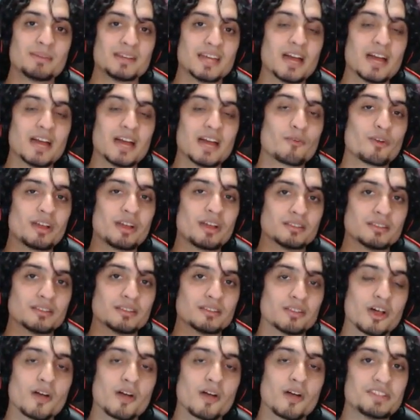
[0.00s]
effort and
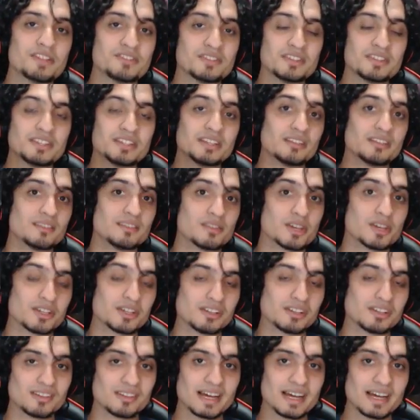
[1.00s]
love into the
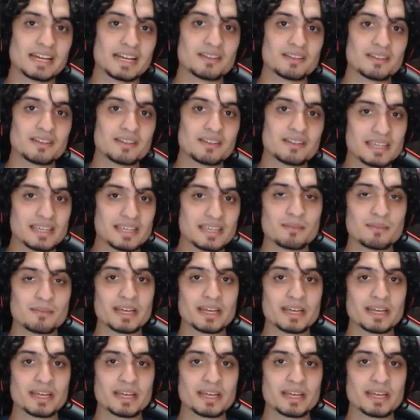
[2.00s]
design of the game.